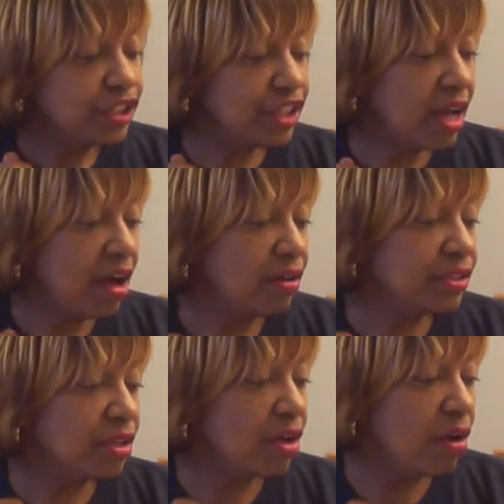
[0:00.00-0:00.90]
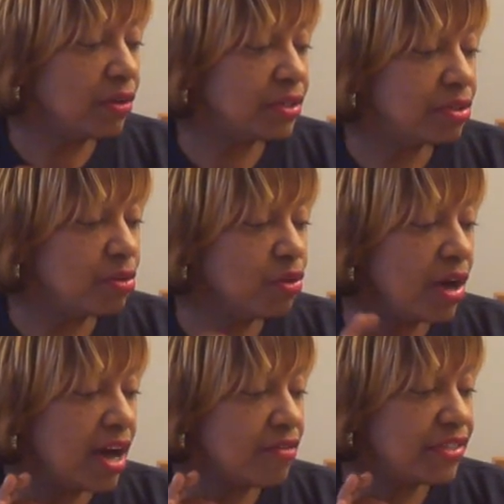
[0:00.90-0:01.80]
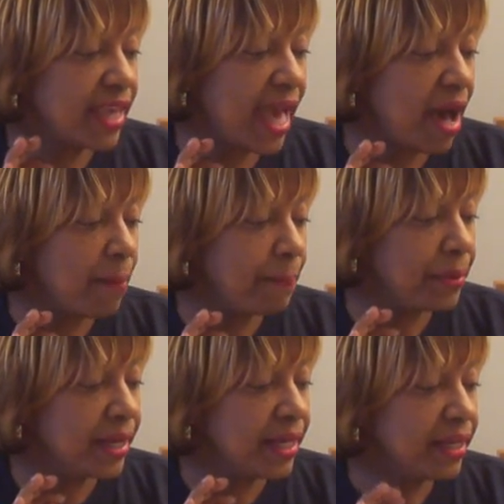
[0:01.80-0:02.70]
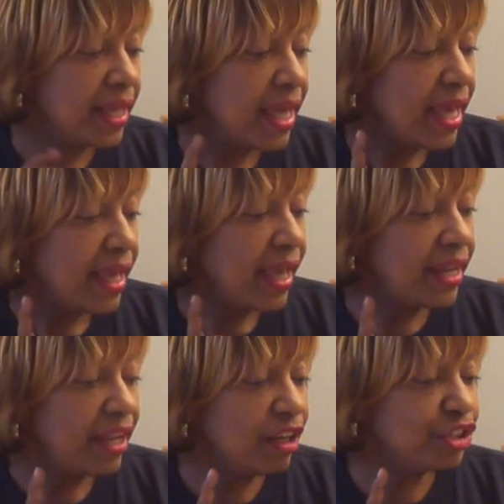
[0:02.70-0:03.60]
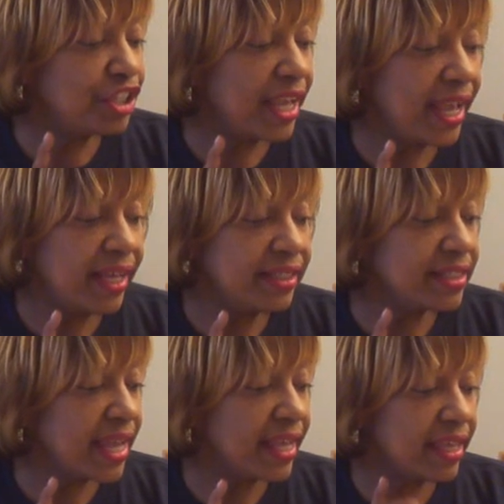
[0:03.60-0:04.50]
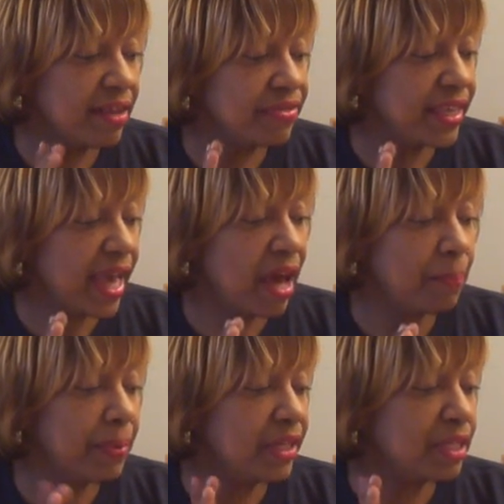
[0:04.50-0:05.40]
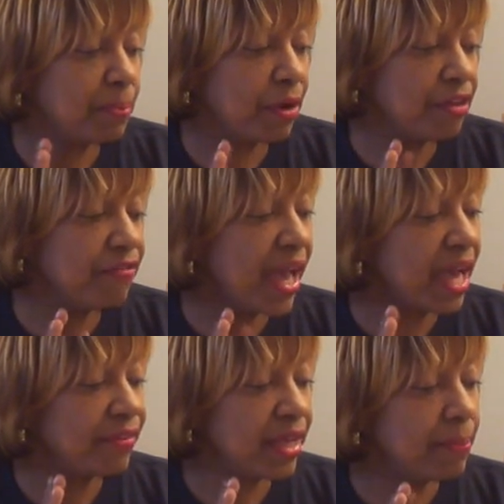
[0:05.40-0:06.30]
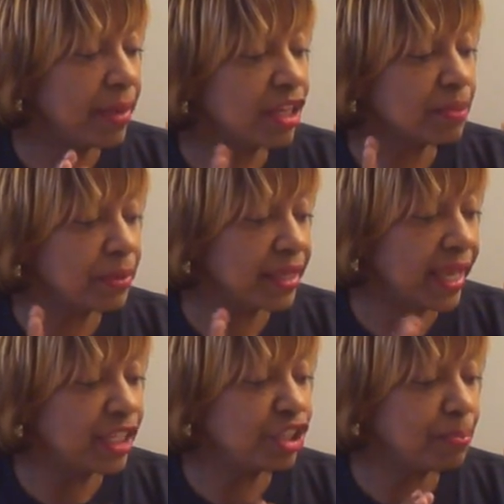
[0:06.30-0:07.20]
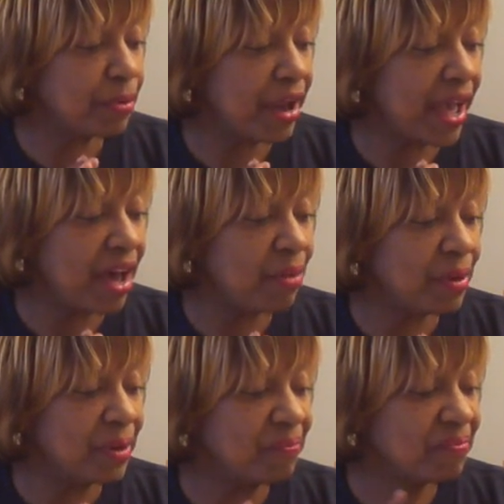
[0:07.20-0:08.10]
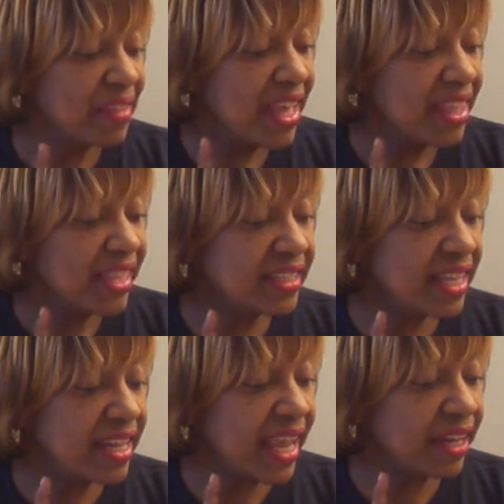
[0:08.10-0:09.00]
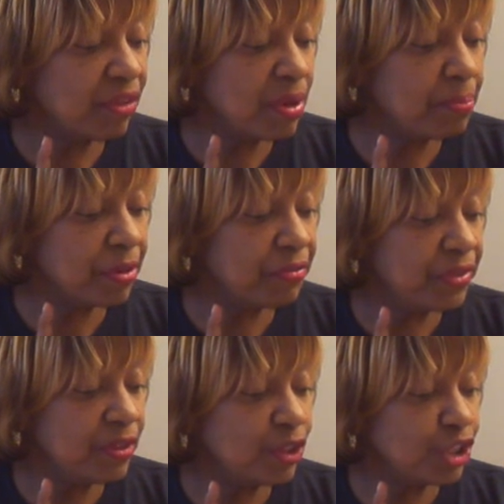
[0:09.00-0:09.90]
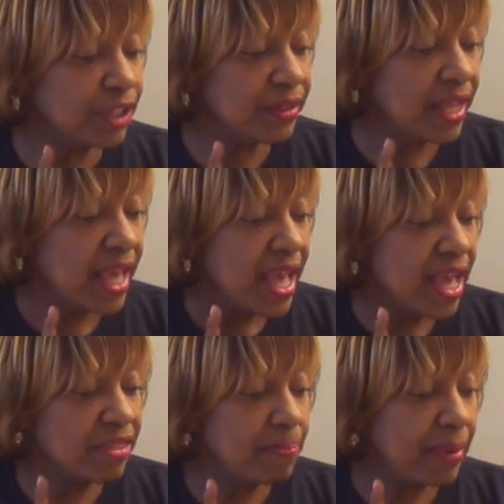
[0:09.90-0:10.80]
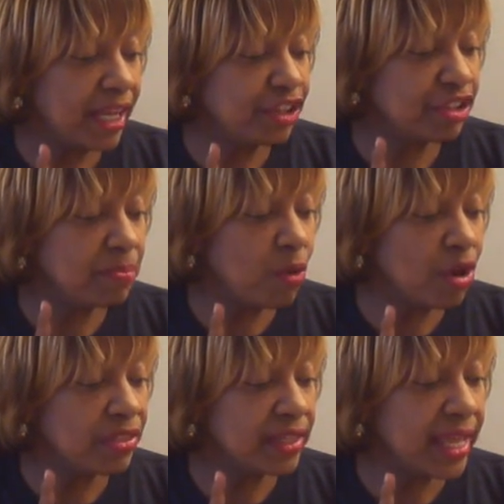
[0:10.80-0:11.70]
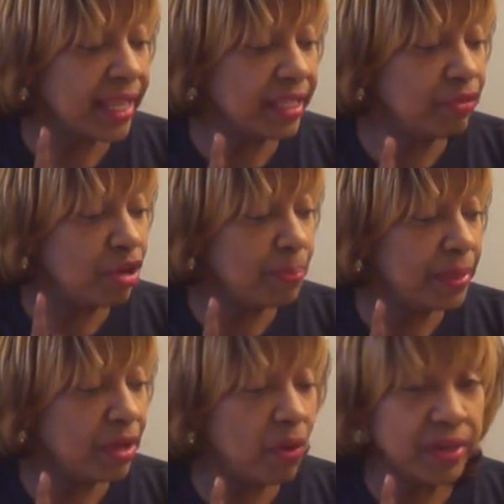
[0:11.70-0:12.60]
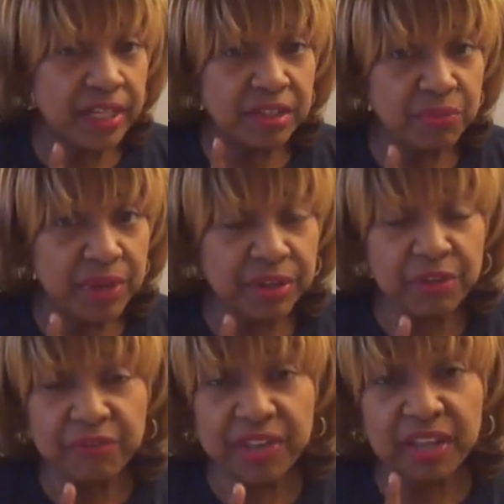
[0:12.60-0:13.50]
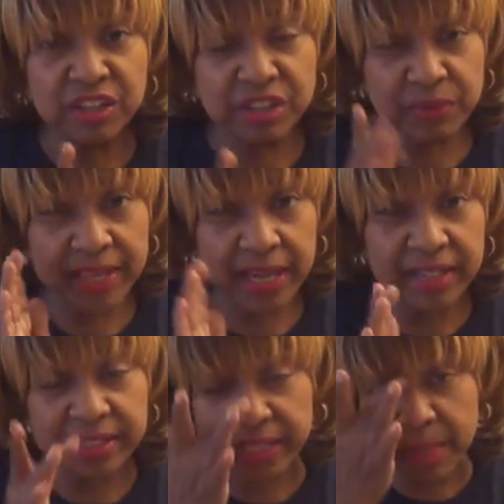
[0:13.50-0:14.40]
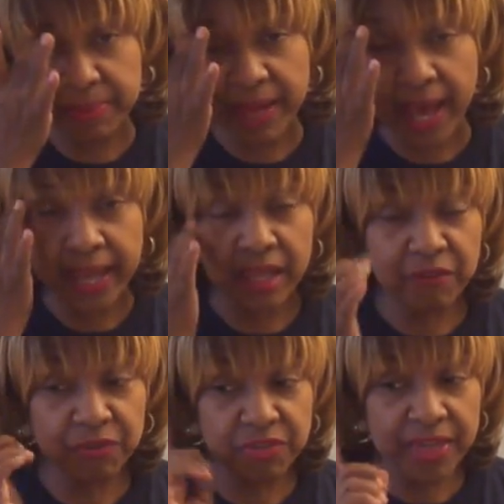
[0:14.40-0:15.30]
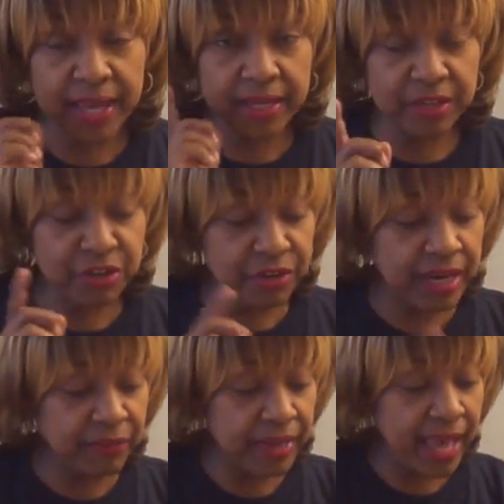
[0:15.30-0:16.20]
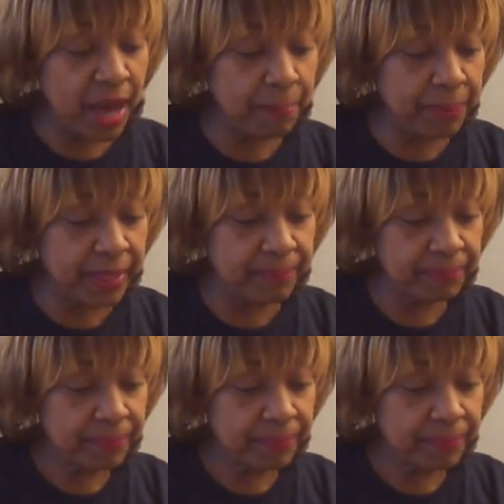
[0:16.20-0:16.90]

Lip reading: she also goes through the output, and here she has, like, if the output is 0.5 mLs per kg per hour, that's inadequate perfusion, and the patient more than likely will be going into renal failure, so we got to keep an eye out for that urinary output.